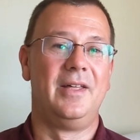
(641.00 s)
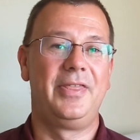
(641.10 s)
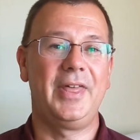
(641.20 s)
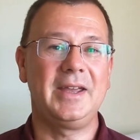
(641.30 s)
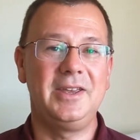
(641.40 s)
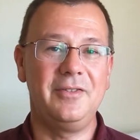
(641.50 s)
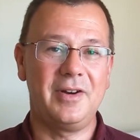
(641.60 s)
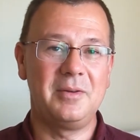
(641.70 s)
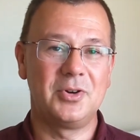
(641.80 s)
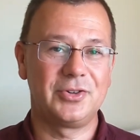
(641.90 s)
Thank you
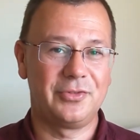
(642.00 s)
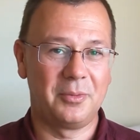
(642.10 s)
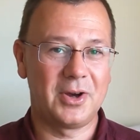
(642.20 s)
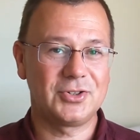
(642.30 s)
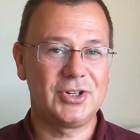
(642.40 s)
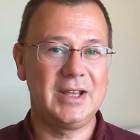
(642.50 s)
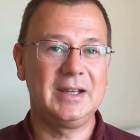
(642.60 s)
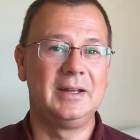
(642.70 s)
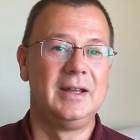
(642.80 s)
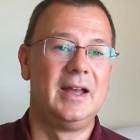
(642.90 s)
very much for
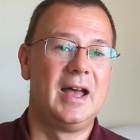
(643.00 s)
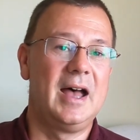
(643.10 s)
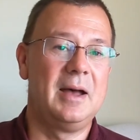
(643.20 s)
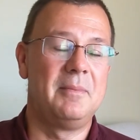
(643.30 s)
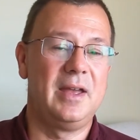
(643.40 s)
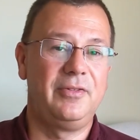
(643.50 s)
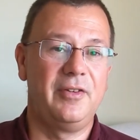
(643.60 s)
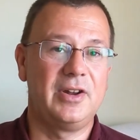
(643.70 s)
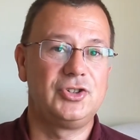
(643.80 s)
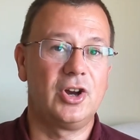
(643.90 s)
watching. If
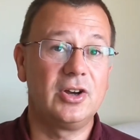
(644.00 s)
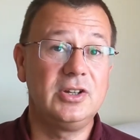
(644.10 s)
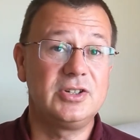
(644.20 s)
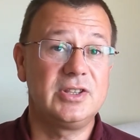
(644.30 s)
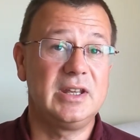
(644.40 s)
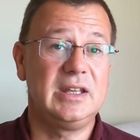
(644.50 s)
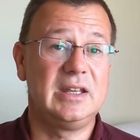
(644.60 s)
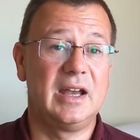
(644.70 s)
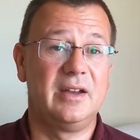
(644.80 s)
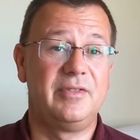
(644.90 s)
you've enjoyed
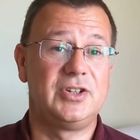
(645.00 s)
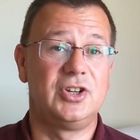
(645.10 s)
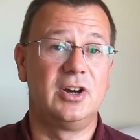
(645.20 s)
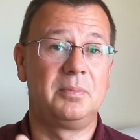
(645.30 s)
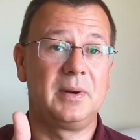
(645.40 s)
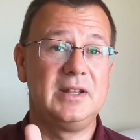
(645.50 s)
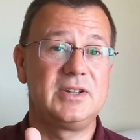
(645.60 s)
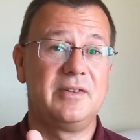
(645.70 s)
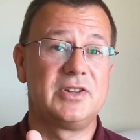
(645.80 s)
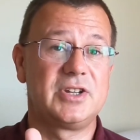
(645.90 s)
the video, please
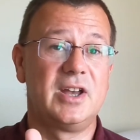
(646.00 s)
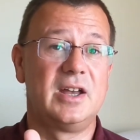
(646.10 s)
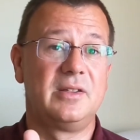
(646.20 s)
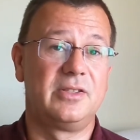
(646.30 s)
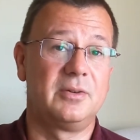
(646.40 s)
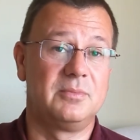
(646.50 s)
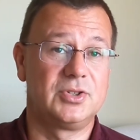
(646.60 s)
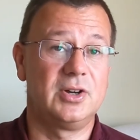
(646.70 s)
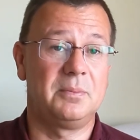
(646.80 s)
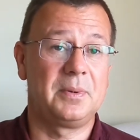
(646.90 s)
give us a
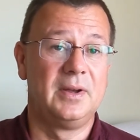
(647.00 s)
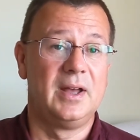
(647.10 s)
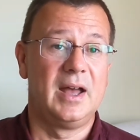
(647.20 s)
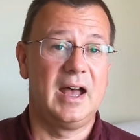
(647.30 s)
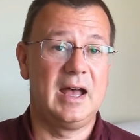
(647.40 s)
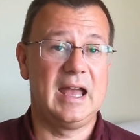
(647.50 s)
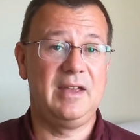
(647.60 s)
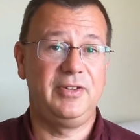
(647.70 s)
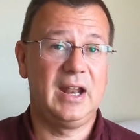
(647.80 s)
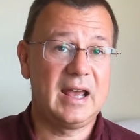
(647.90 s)
thumbs up.
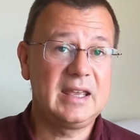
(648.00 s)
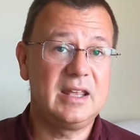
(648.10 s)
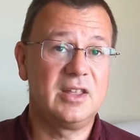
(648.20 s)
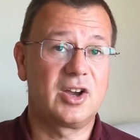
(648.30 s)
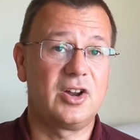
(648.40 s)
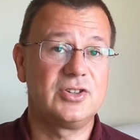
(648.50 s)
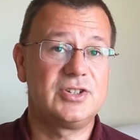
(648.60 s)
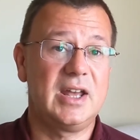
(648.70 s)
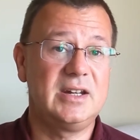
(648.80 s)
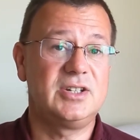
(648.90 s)
If you're liking the
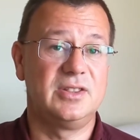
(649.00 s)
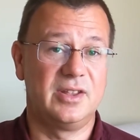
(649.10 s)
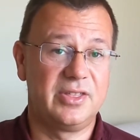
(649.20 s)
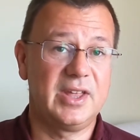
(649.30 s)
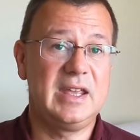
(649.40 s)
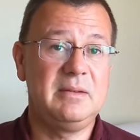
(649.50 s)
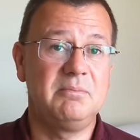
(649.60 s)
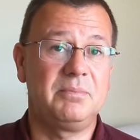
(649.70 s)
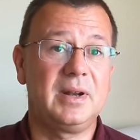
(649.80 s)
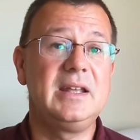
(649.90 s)
content and the
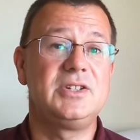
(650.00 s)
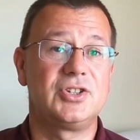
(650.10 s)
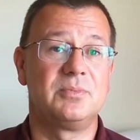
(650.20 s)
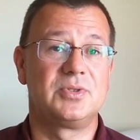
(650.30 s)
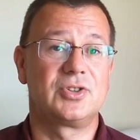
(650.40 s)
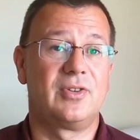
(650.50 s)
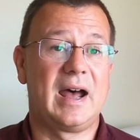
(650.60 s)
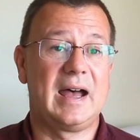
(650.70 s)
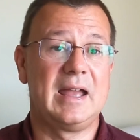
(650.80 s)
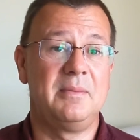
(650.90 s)
theme, please
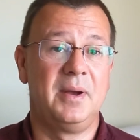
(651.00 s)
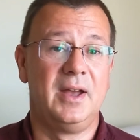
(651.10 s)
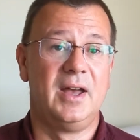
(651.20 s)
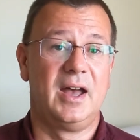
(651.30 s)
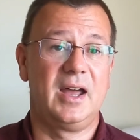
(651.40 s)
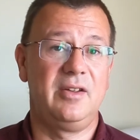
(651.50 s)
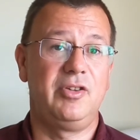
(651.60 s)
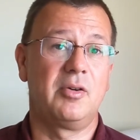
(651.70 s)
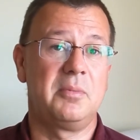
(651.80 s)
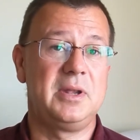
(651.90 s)
subscribe. And
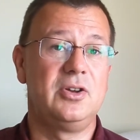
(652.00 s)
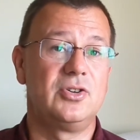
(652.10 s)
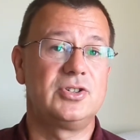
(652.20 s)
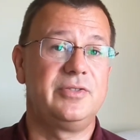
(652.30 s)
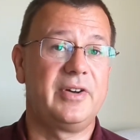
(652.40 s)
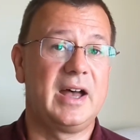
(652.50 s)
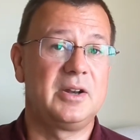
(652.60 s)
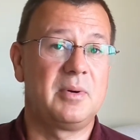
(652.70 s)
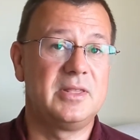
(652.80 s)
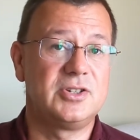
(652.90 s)
if you want to be
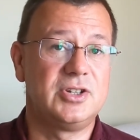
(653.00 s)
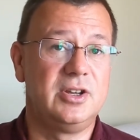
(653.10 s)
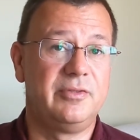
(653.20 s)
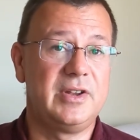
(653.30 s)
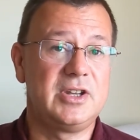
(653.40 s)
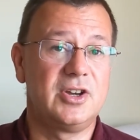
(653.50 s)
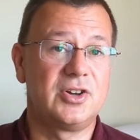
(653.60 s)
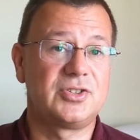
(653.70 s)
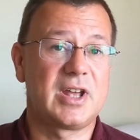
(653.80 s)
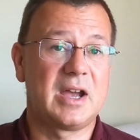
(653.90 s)
notified when there's new
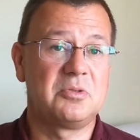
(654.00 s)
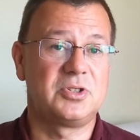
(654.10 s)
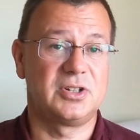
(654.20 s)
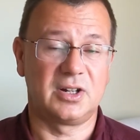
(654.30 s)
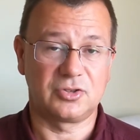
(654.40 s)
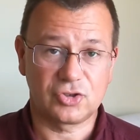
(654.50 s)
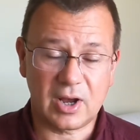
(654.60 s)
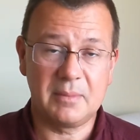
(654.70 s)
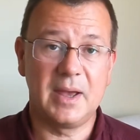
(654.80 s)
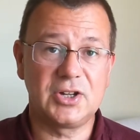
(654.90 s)
videos out, and I'll
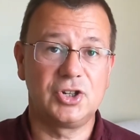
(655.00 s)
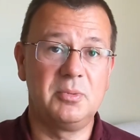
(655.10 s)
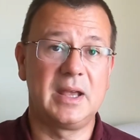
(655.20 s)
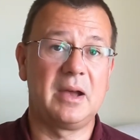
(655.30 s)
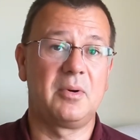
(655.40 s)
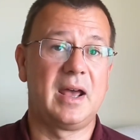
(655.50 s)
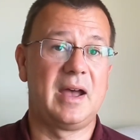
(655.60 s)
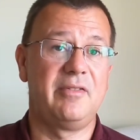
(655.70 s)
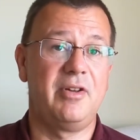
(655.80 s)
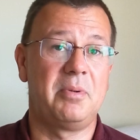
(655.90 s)
try and make sure we get one
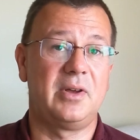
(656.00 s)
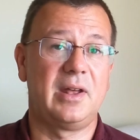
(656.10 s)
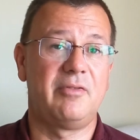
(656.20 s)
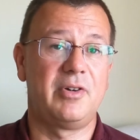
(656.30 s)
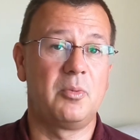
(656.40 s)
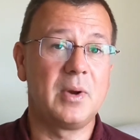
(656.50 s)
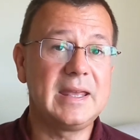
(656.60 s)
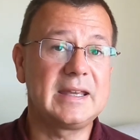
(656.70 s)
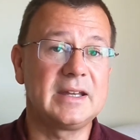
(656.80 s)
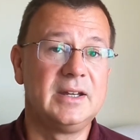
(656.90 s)
out every
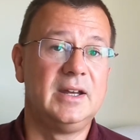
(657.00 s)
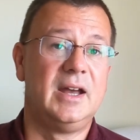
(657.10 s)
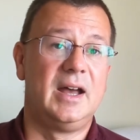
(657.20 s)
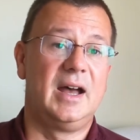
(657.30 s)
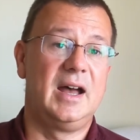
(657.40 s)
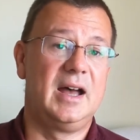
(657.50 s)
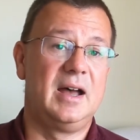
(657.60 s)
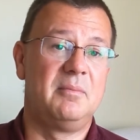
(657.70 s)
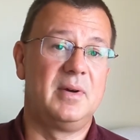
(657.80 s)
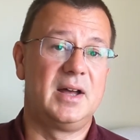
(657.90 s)
week,
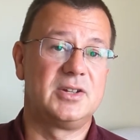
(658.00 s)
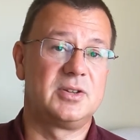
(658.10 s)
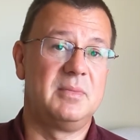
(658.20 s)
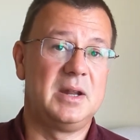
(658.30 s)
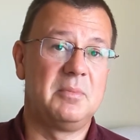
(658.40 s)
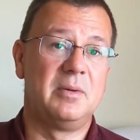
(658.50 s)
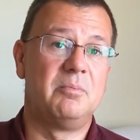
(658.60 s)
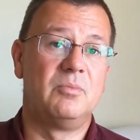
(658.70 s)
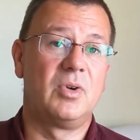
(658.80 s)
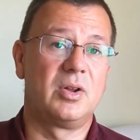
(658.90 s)
as a
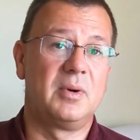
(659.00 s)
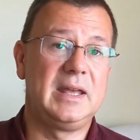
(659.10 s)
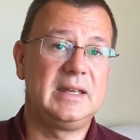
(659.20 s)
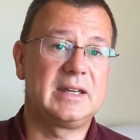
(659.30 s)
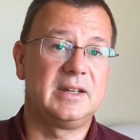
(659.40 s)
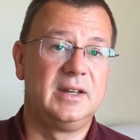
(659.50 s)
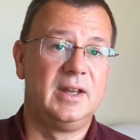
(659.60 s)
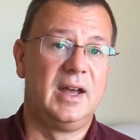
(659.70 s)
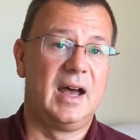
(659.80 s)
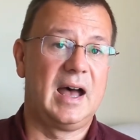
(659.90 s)
minimum one a week.
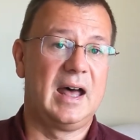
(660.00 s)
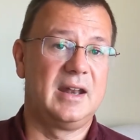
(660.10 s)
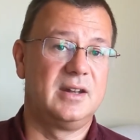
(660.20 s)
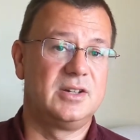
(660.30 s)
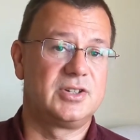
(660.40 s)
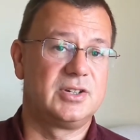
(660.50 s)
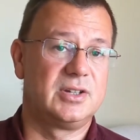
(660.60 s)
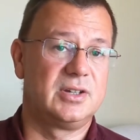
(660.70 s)
And